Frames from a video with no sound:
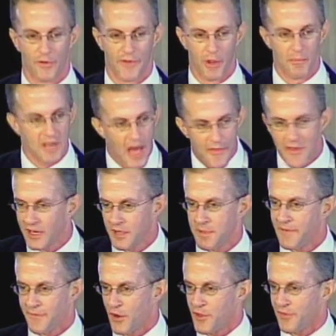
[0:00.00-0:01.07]
film. Nothing could be
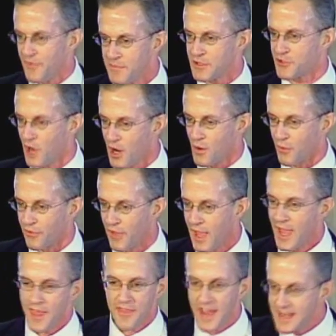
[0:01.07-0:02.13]
further from the truth.
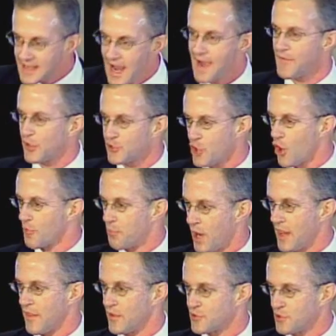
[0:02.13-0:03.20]
They never showed
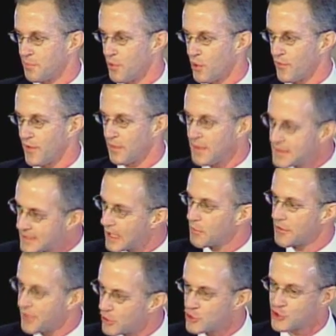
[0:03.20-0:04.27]
Brennan the Zapruder film. Let me tell you
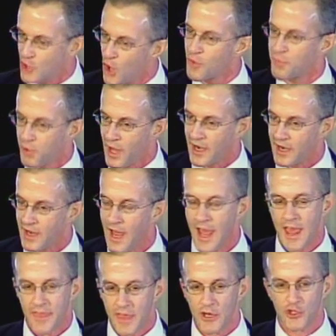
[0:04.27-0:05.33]
what they showed Brennan.
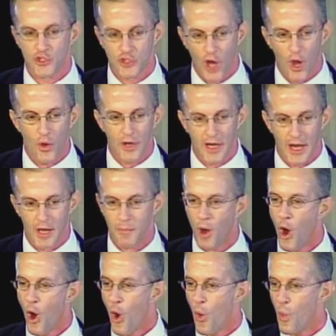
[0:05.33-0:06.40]
They showed him
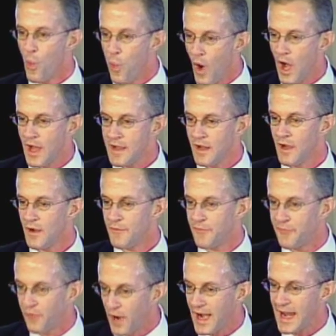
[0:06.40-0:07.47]
one
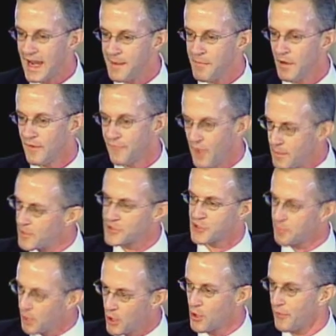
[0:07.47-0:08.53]
frame from the
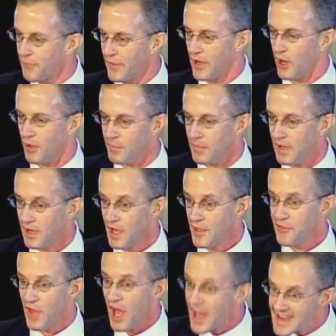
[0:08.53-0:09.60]
Zapruder film,
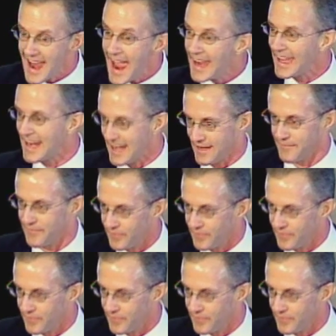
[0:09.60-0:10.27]
a negative,